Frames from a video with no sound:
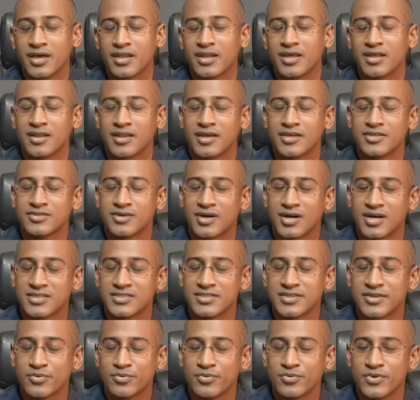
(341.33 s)
And I'd like to
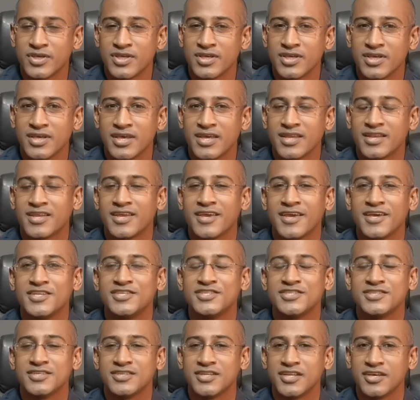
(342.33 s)
ask that we
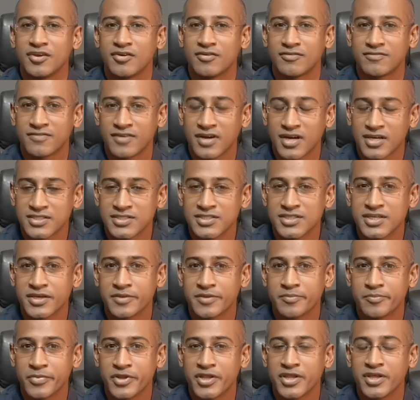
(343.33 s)
engage in a day of fasting
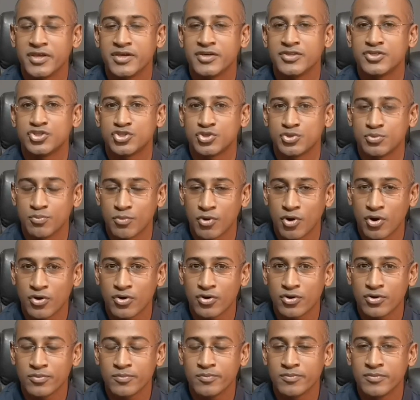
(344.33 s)
and prayer
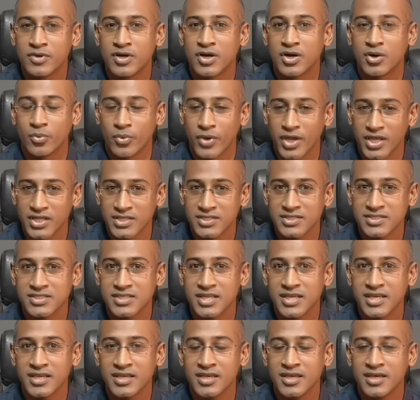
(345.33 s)
tomorrow,
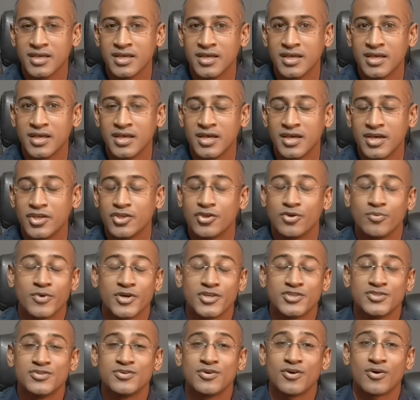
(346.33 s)
Wednesday. You
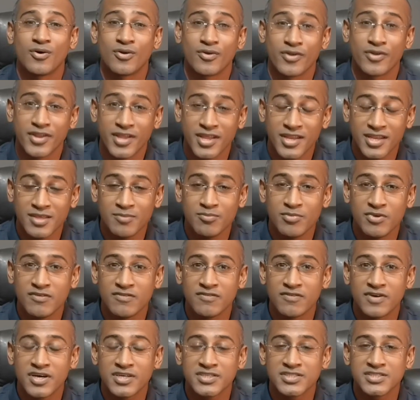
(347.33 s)
might already be
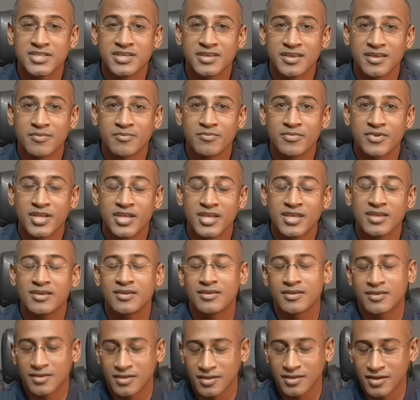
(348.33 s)
fasting and
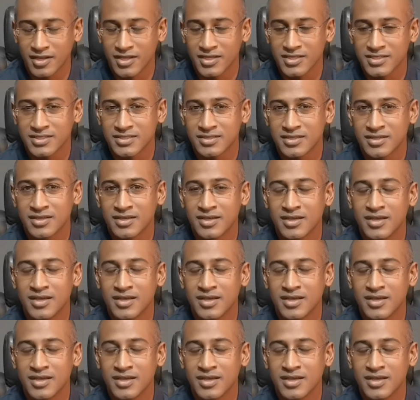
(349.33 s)
praying, great.